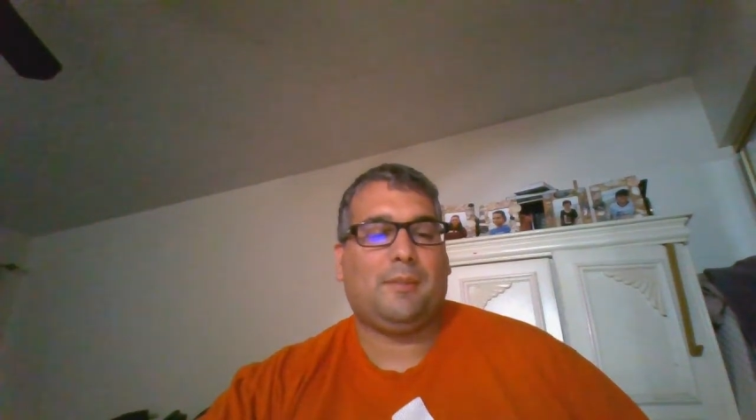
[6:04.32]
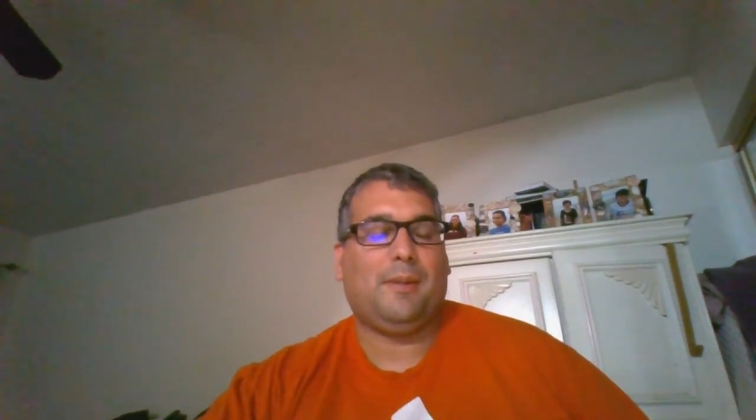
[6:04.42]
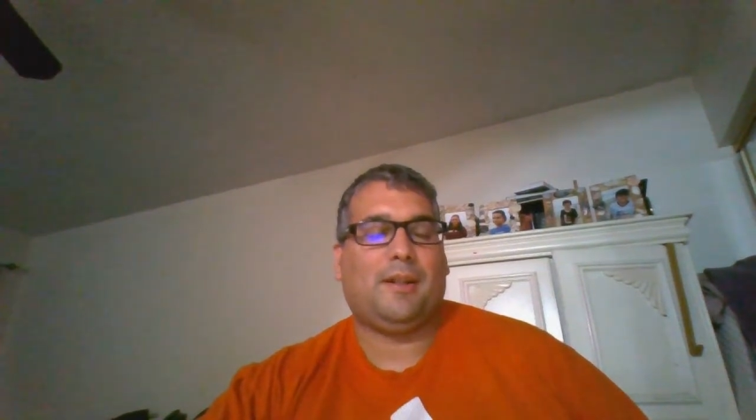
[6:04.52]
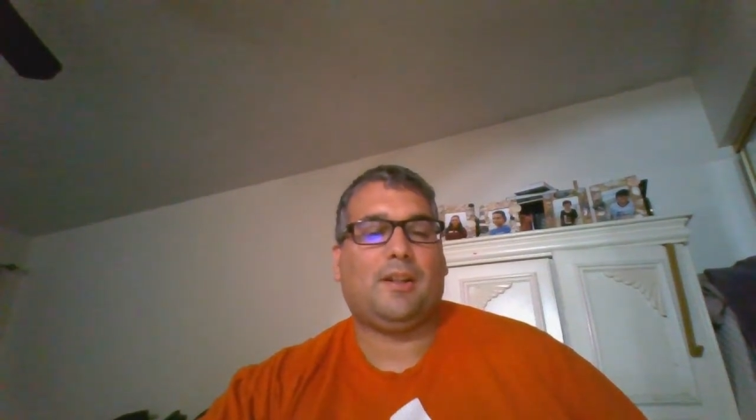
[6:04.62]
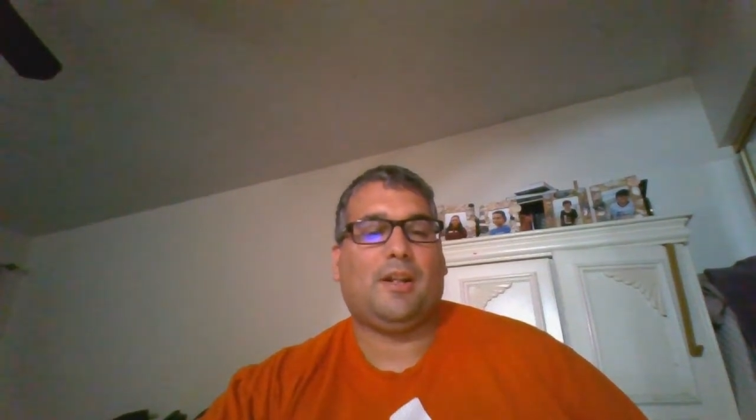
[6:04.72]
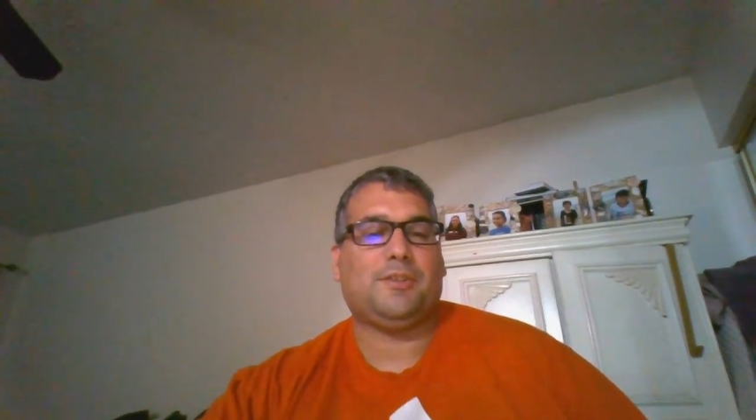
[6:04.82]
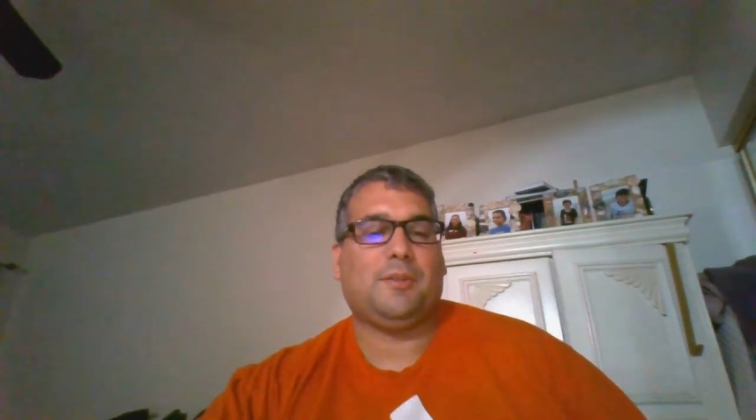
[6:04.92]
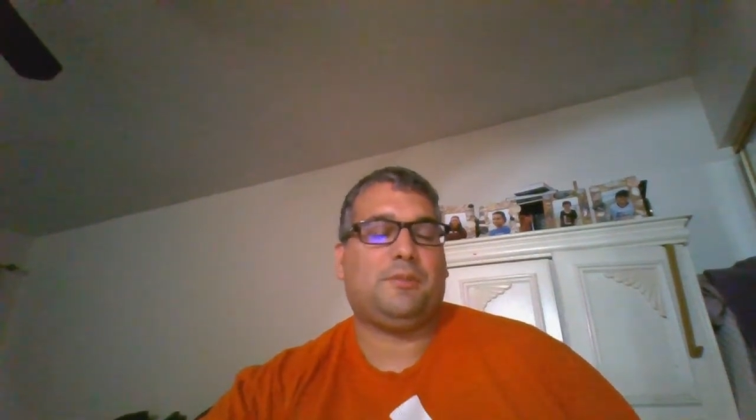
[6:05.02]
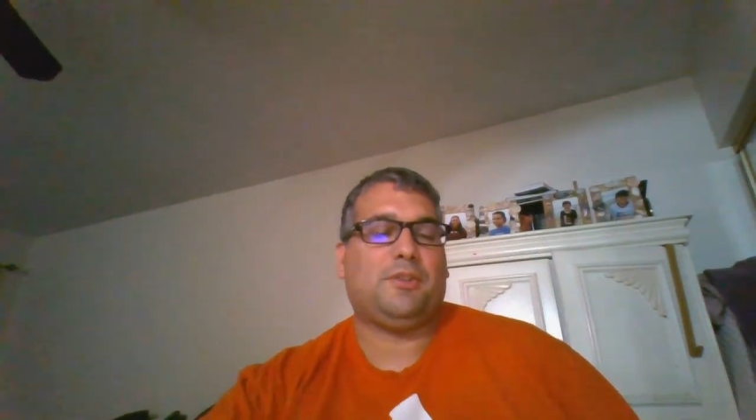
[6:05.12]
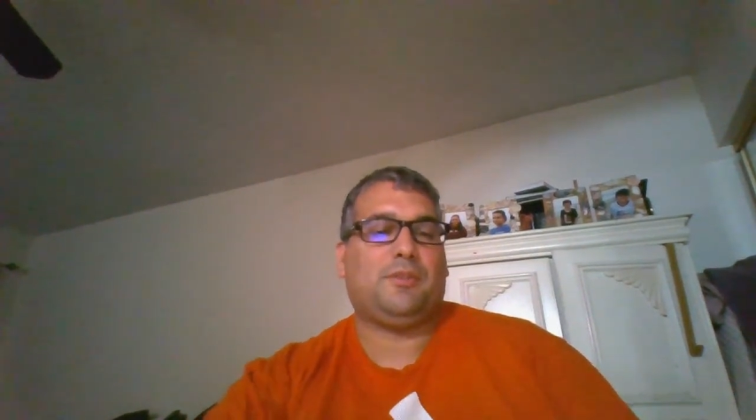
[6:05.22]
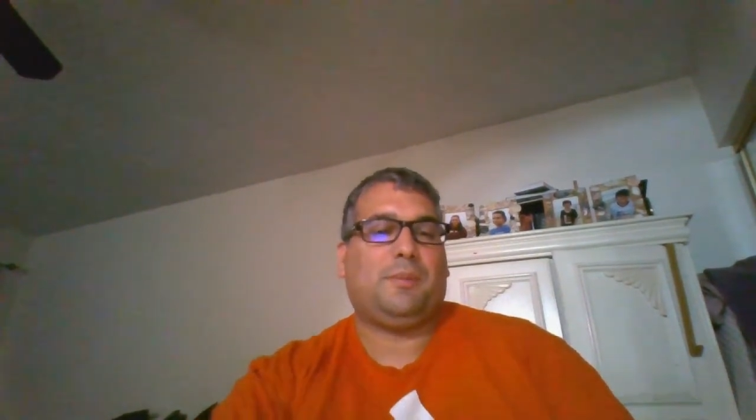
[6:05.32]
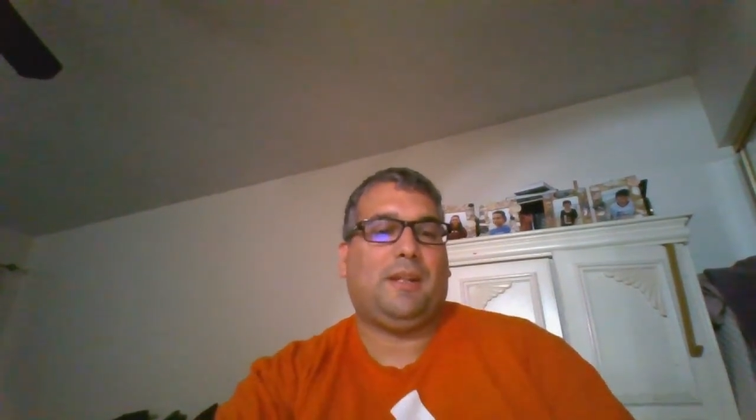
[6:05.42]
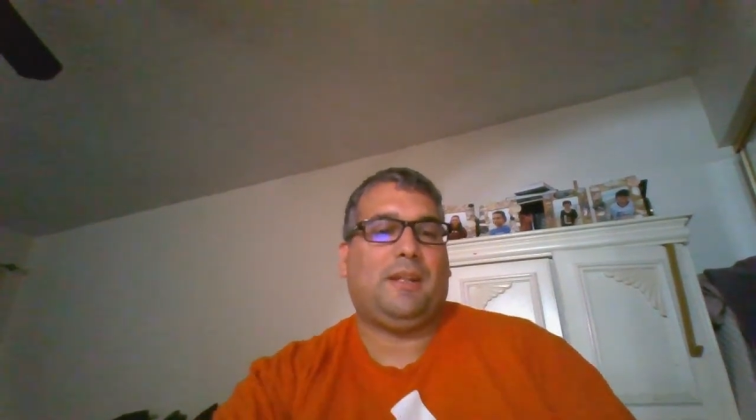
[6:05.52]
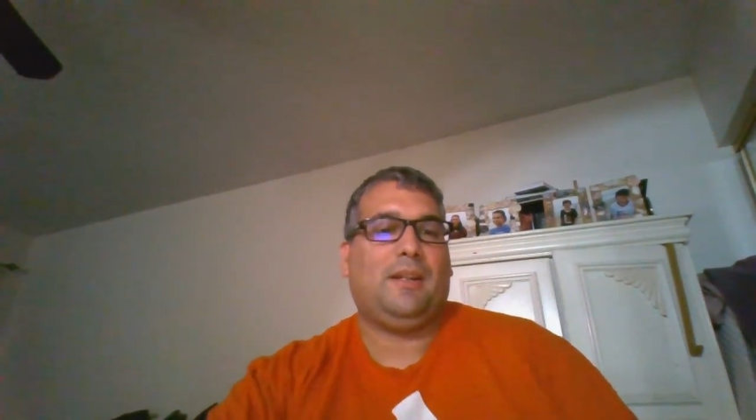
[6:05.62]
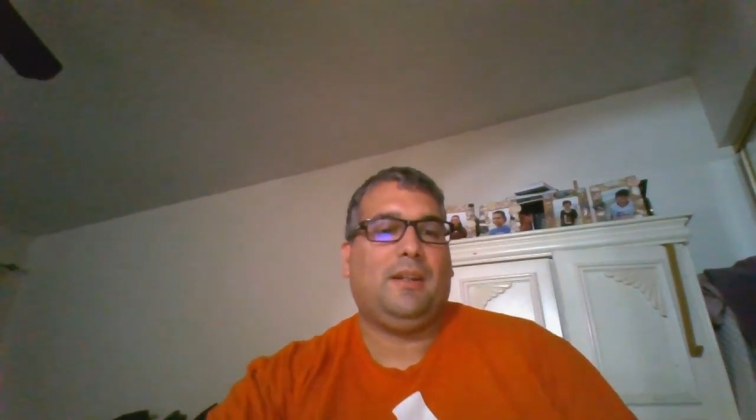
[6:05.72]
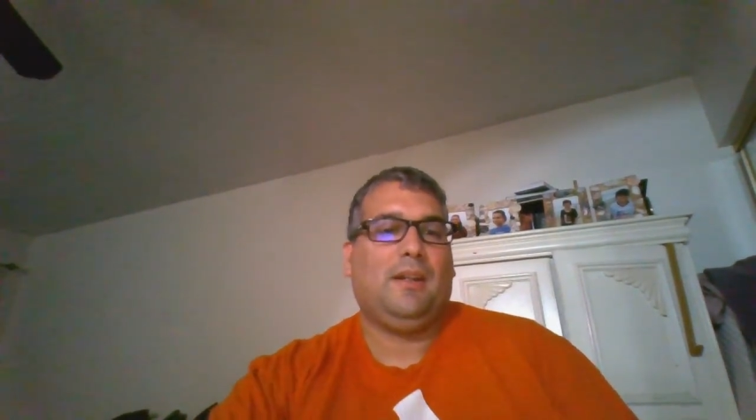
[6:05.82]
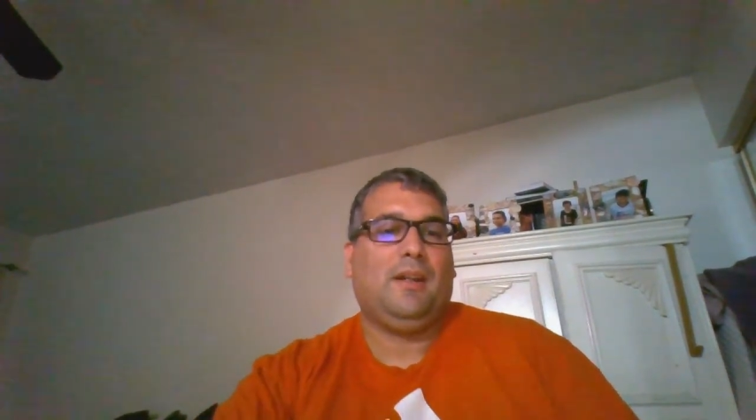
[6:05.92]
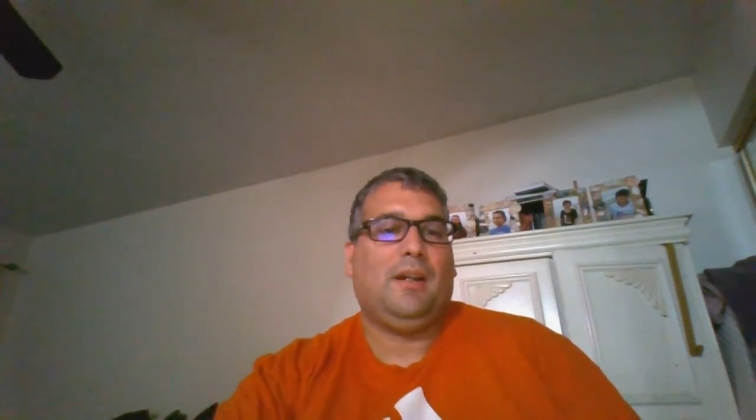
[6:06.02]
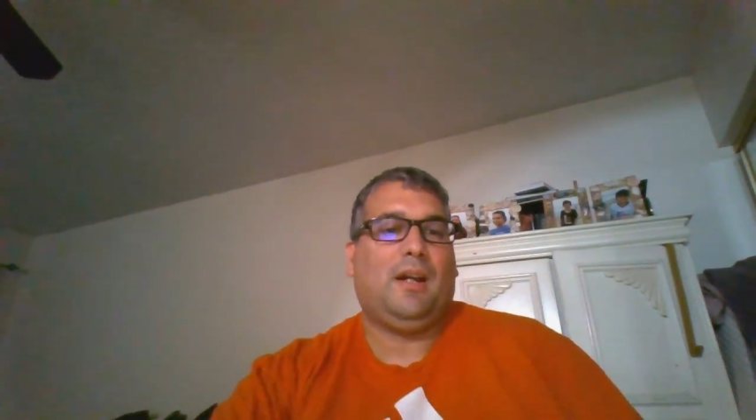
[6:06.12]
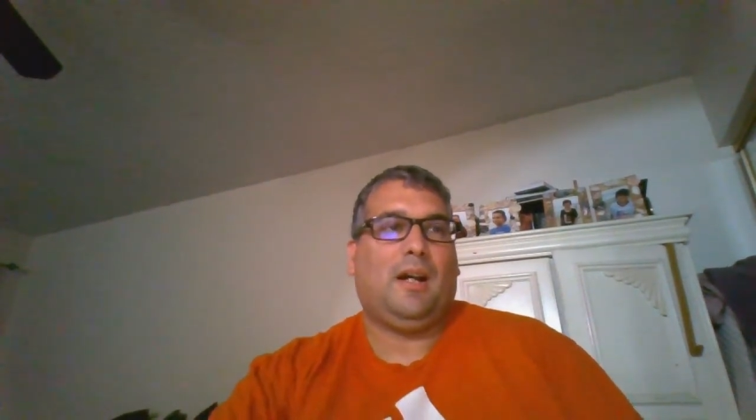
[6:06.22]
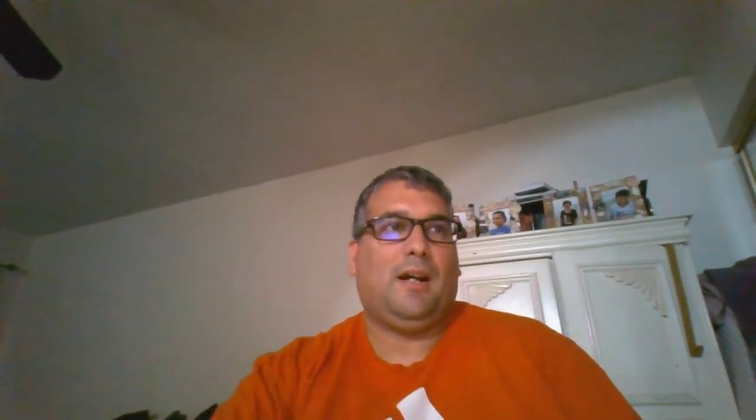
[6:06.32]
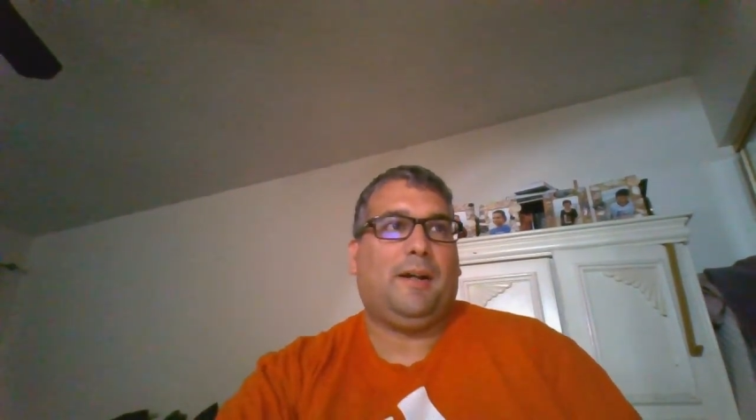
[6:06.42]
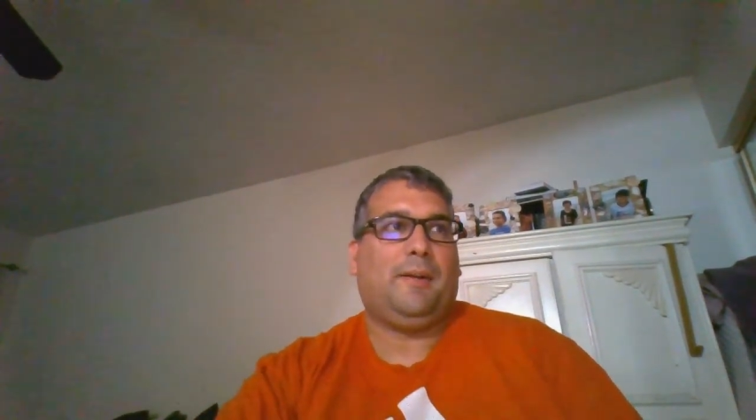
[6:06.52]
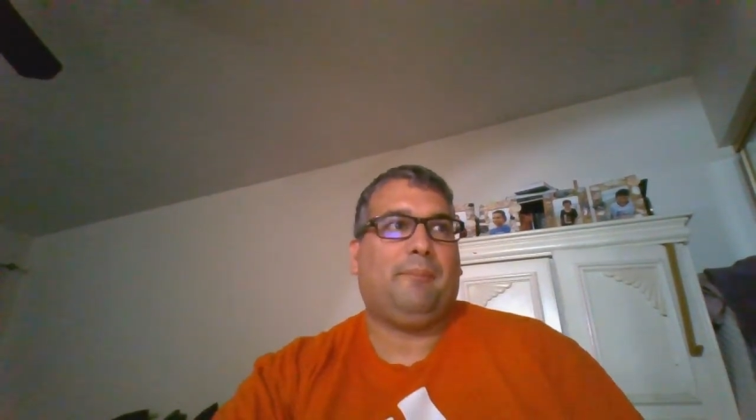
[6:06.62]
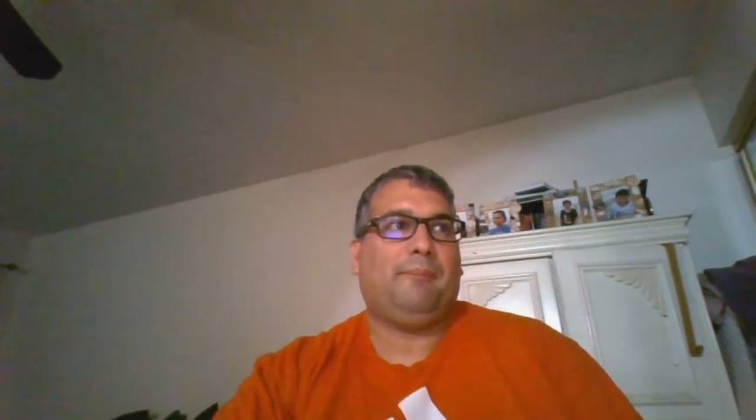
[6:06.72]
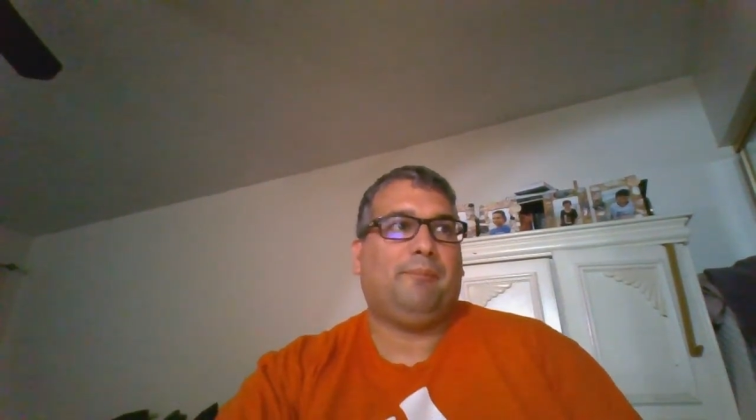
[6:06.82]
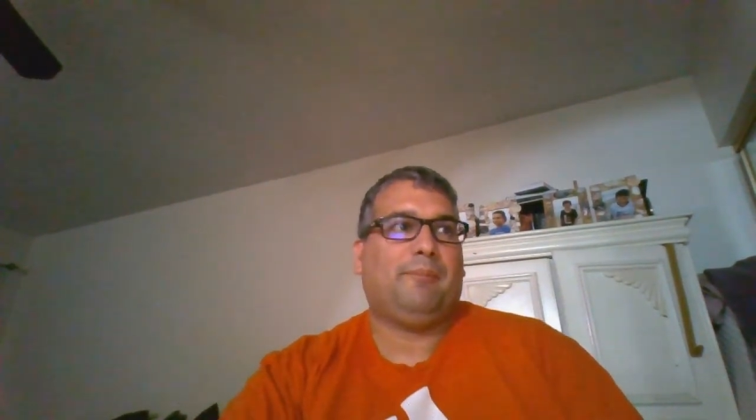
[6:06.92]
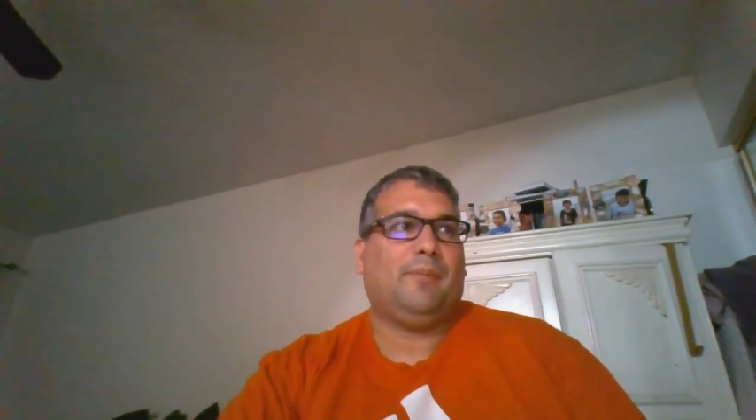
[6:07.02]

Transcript: but it could also just be um,